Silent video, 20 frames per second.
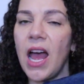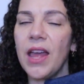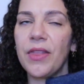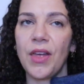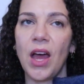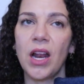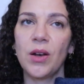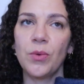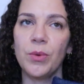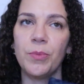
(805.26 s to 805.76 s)
I
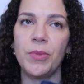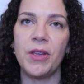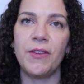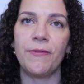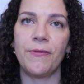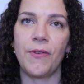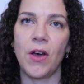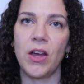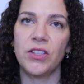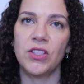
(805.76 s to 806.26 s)
thought it would be
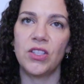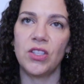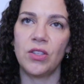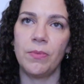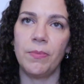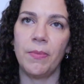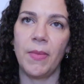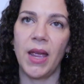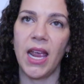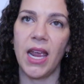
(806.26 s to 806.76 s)
fun
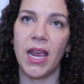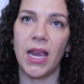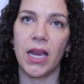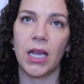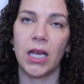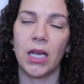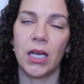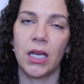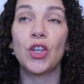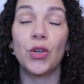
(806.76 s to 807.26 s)
to
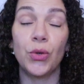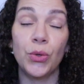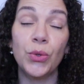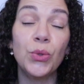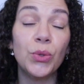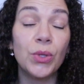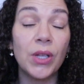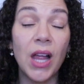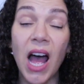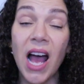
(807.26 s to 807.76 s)
make
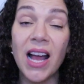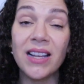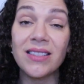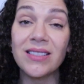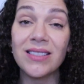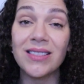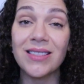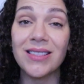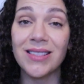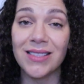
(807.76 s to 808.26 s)

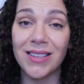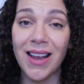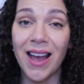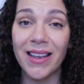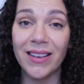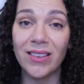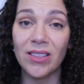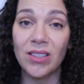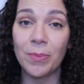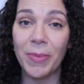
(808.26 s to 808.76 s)
culotte
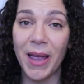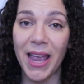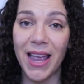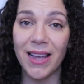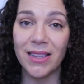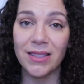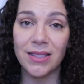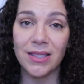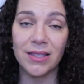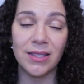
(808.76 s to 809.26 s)
style
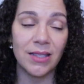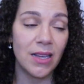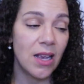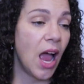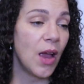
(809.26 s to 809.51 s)
pants.